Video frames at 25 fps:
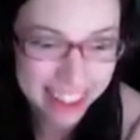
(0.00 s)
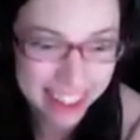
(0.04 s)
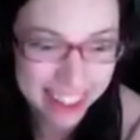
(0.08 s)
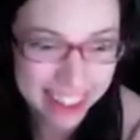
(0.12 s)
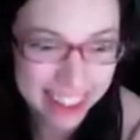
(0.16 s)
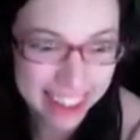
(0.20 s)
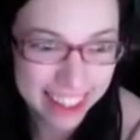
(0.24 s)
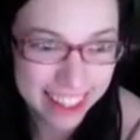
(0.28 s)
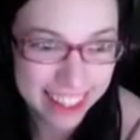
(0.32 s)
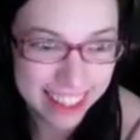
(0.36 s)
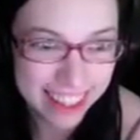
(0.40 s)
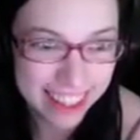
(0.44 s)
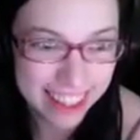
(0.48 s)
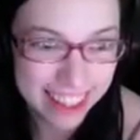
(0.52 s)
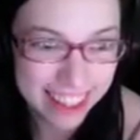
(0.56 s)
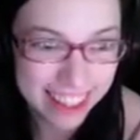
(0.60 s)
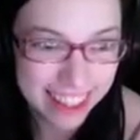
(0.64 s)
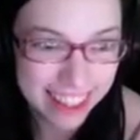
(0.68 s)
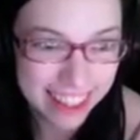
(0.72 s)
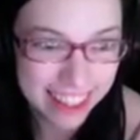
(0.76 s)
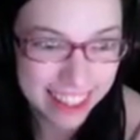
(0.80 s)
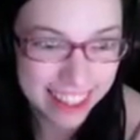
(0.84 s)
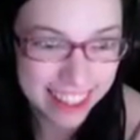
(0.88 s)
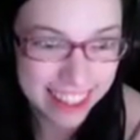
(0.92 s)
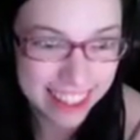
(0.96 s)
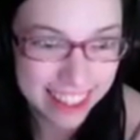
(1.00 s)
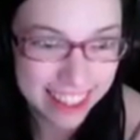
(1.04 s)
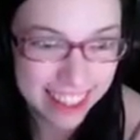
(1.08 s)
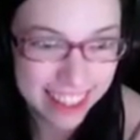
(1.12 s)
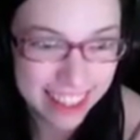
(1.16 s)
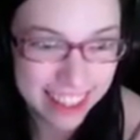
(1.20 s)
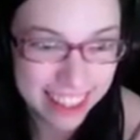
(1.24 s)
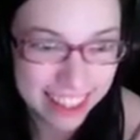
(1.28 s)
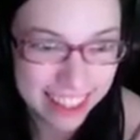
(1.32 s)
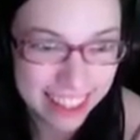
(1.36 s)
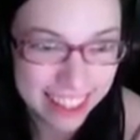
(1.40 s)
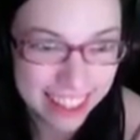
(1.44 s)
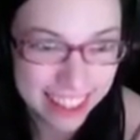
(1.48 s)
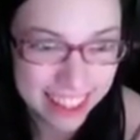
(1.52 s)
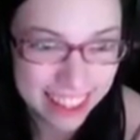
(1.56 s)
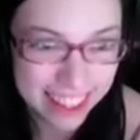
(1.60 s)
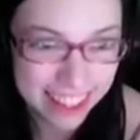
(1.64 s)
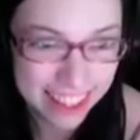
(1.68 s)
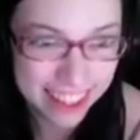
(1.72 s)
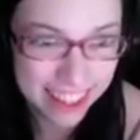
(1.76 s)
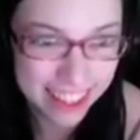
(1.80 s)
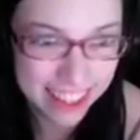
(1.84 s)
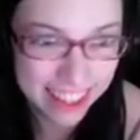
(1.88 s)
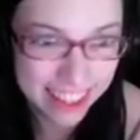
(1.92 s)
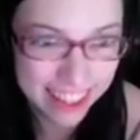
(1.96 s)

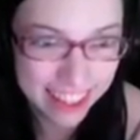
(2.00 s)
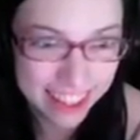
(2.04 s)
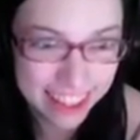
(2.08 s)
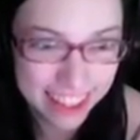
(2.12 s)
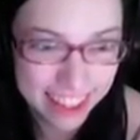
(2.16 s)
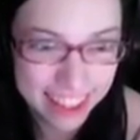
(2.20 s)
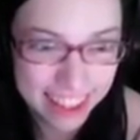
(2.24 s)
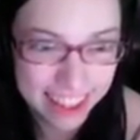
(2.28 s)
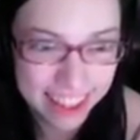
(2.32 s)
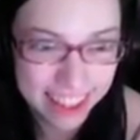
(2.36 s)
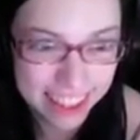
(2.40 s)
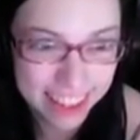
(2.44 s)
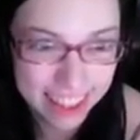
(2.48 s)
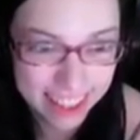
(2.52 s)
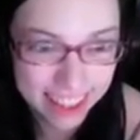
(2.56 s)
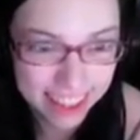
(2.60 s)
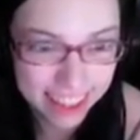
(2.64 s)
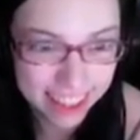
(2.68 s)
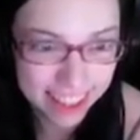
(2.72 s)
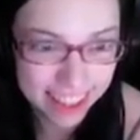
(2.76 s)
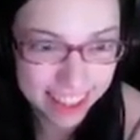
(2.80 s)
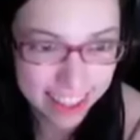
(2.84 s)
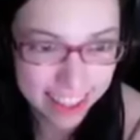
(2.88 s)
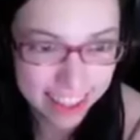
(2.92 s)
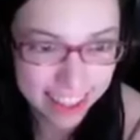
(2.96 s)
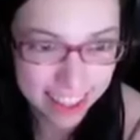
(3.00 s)
No one is speaking in this clip.